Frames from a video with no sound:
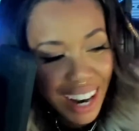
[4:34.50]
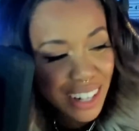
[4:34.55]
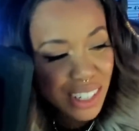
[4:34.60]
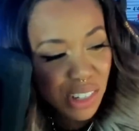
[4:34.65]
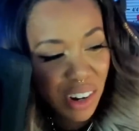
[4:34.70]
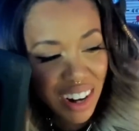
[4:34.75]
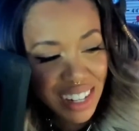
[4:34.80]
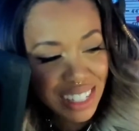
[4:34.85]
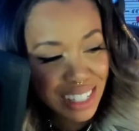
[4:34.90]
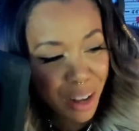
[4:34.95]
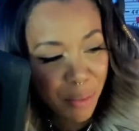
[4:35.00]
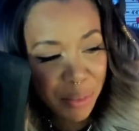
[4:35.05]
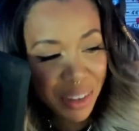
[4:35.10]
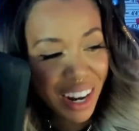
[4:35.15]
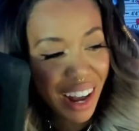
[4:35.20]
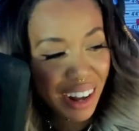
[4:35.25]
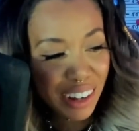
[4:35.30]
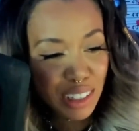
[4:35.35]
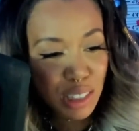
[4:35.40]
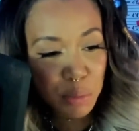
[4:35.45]
got to try
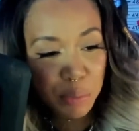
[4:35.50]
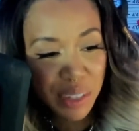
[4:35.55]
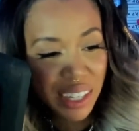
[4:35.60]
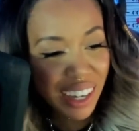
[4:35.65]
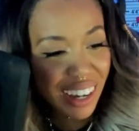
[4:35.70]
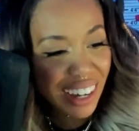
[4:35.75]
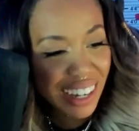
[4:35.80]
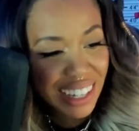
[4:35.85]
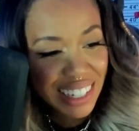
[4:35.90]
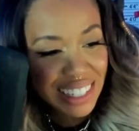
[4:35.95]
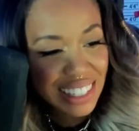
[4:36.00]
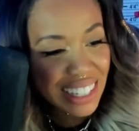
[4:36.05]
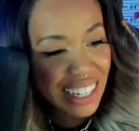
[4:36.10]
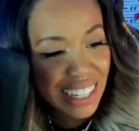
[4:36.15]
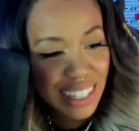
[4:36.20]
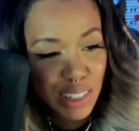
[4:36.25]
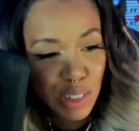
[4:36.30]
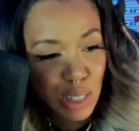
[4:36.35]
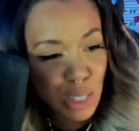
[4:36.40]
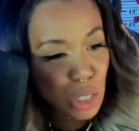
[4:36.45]
something else because
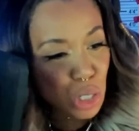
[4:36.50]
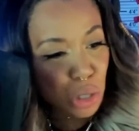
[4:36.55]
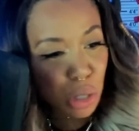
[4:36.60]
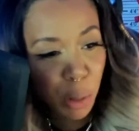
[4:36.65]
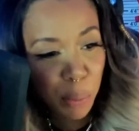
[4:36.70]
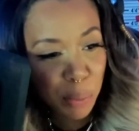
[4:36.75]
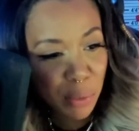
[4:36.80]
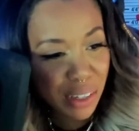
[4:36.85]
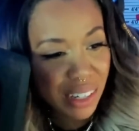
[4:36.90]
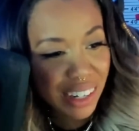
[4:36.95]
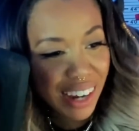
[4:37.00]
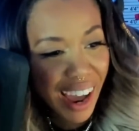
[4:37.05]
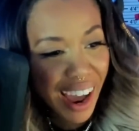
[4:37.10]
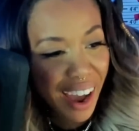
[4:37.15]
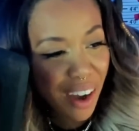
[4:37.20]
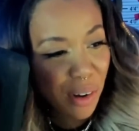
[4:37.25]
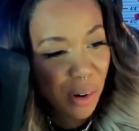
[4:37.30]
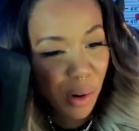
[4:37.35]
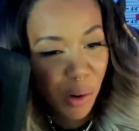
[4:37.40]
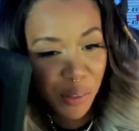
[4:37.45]
he's just tripling
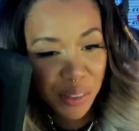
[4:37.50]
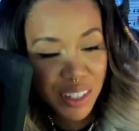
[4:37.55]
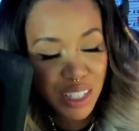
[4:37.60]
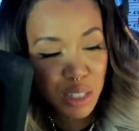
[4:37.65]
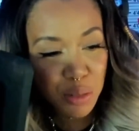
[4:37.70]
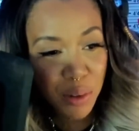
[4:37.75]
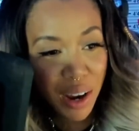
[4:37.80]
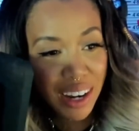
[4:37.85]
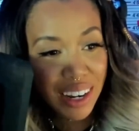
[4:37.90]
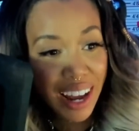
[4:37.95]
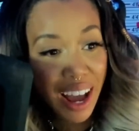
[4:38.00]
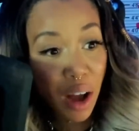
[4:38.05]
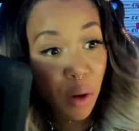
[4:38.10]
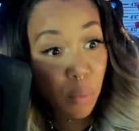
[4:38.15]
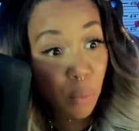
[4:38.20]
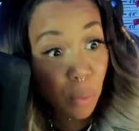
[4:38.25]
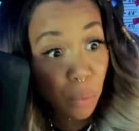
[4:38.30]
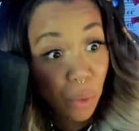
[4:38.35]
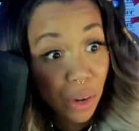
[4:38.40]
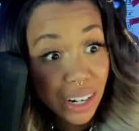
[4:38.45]
down on this right now.
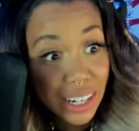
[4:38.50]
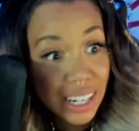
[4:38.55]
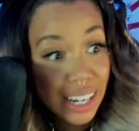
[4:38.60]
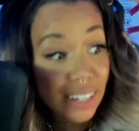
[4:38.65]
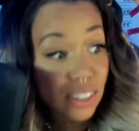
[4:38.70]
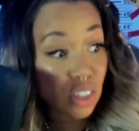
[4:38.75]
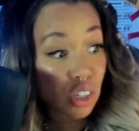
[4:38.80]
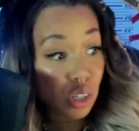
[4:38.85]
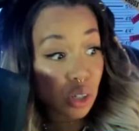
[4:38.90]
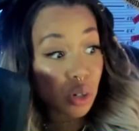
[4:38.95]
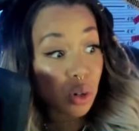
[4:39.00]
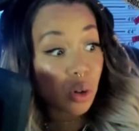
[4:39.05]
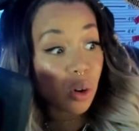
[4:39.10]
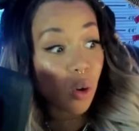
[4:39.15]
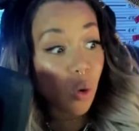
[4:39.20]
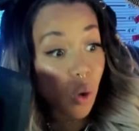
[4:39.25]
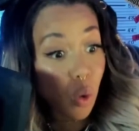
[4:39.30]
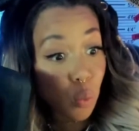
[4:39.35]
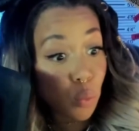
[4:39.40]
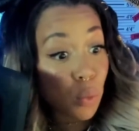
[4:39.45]
Well, what did he
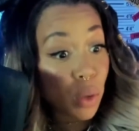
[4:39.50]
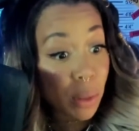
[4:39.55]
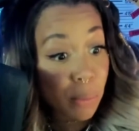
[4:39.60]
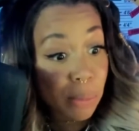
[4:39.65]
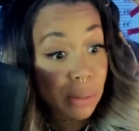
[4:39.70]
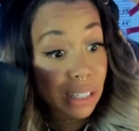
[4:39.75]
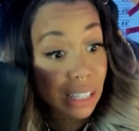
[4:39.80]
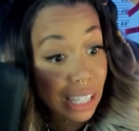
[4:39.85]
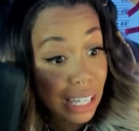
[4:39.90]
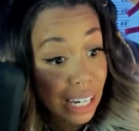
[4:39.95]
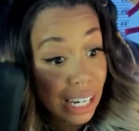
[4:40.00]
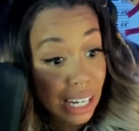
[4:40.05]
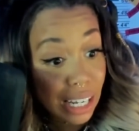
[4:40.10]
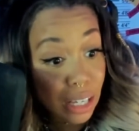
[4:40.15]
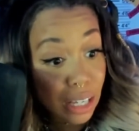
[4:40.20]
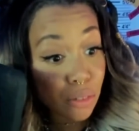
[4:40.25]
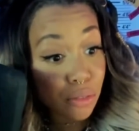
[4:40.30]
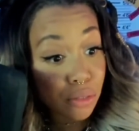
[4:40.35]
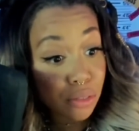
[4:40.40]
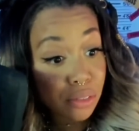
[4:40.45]
do? We
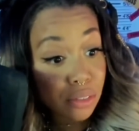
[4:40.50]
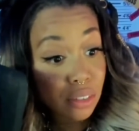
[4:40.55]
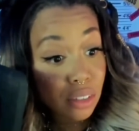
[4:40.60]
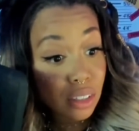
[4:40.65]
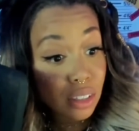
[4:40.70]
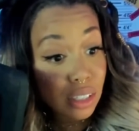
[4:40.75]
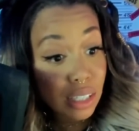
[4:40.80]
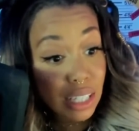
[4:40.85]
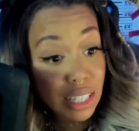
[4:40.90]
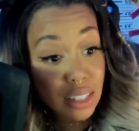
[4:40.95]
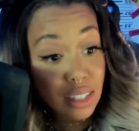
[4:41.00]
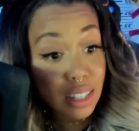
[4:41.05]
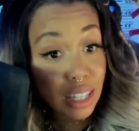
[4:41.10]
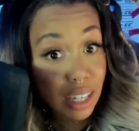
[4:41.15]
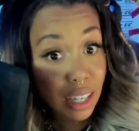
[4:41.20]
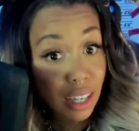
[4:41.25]
believe he's the